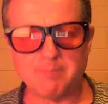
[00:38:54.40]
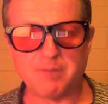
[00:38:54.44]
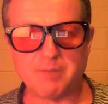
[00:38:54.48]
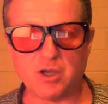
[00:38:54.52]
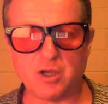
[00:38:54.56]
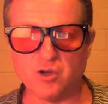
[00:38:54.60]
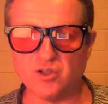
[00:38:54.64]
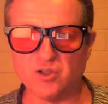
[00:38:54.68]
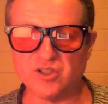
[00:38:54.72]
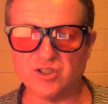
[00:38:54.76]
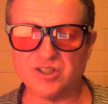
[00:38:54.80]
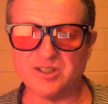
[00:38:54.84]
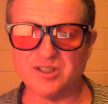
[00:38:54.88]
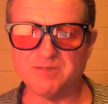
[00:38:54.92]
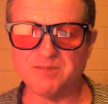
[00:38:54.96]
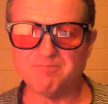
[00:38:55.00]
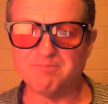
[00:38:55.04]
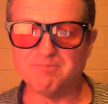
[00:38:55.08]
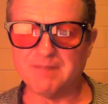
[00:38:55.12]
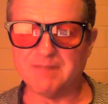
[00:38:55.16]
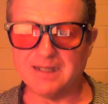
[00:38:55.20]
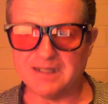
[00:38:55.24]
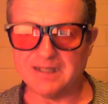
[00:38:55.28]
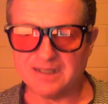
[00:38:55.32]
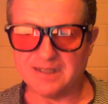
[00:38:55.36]
because
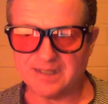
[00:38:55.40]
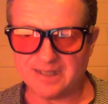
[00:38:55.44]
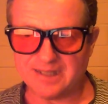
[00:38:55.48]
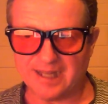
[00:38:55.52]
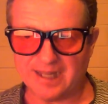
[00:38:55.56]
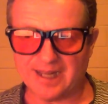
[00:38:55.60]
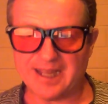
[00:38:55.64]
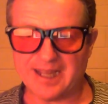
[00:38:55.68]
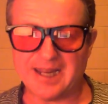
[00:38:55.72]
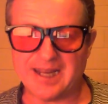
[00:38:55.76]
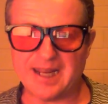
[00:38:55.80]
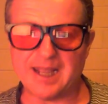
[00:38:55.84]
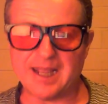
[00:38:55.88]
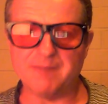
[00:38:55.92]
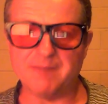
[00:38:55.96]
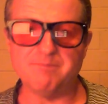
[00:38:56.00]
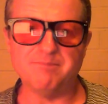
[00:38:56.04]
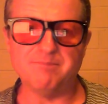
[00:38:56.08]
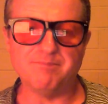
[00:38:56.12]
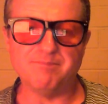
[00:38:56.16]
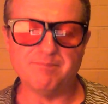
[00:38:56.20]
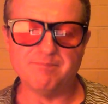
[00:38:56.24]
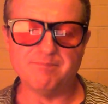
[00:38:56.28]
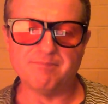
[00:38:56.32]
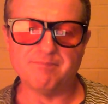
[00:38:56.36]

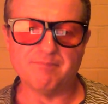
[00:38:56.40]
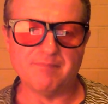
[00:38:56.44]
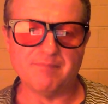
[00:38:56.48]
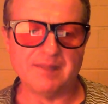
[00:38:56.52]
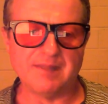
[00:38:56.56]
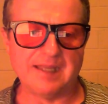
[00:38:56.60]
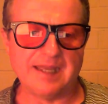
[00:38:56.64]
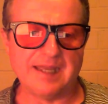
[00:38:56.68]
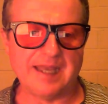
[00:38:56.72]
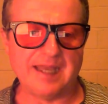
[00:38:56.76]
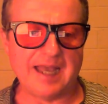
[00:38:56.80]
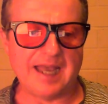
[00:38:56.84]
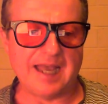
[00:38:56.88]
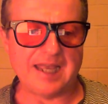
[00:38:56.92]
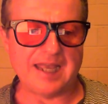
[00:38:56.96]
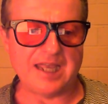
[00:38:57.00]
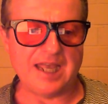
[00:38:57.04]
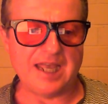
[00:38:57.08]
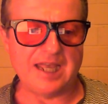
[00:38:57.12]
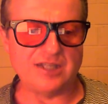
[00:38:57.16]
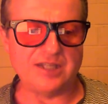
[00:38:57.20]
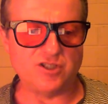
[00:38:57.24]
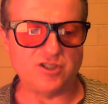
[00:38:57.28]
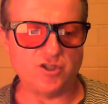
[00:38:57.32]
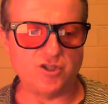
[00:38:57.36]
selenium
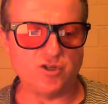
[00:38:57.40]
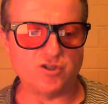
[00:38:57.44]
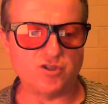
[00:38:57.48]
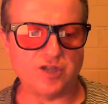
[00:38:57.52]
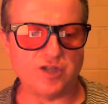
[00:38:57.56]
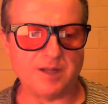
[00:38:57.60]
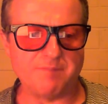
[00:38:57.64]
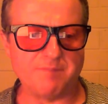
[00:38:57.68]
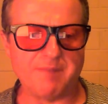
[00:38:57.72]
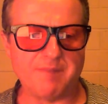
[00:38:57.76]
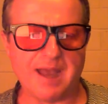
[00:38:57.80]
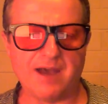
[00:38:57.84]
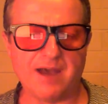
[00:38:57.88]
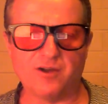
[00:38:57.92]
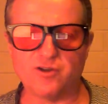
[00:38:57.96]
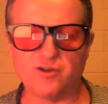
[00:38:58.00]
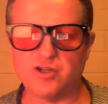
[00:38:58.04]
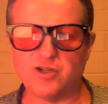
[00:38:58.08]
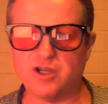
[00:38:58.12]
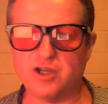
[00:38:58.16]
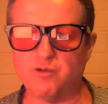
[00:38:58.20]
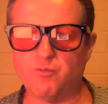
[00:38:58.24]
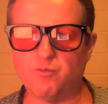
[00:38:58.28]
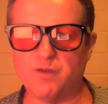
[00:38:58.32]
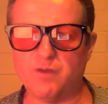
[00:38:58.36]
is usually bound
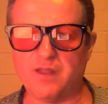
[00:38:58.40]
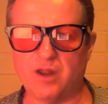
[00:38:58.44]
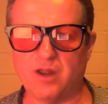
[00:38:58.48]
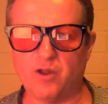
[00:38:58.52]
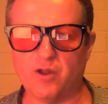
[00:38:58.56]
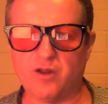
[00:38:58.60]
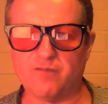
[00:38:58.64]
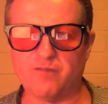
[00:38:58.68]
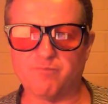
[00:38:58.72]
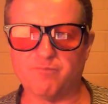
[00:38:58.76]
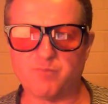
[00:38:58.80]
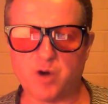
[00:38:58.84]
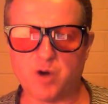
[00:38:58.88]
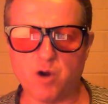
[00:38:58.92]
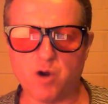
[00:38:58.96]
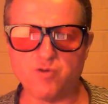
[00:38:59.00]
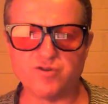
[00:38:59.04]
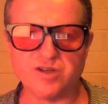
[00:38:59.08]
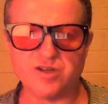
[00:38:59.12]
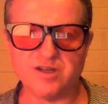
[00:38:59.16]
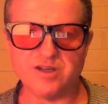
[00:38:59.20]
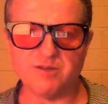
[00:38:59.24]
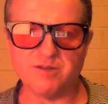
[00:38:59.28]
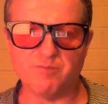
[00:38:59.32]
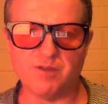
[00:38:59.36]
with a lot of
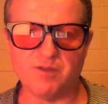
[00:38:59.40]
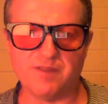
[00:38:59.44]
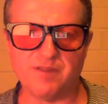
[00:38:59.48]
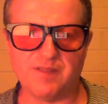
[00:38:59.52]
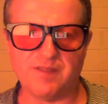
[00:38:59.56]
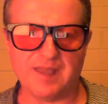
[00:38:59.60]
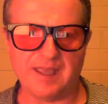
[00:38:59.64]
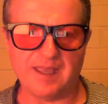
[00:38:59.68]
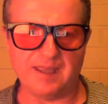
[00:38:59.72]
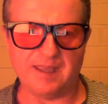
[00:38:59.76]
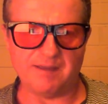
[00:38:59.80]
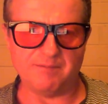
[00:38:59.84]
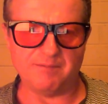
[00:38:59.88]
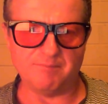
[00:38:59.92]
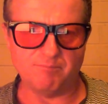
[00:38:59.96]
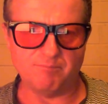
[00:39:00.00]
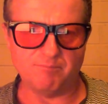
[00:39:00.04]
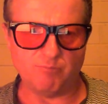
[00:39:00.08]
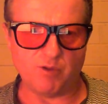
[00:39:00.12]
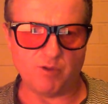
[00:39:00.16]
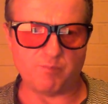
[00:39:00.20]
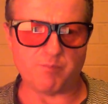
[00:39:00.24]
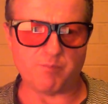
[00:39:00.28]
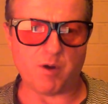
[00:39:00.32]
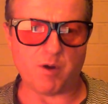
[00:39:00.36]
protein, with the
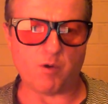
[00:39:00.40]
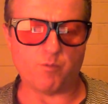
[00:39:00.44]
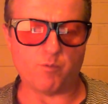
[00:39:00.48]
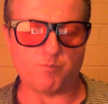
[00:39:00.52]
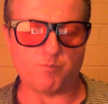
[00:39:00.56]
with pro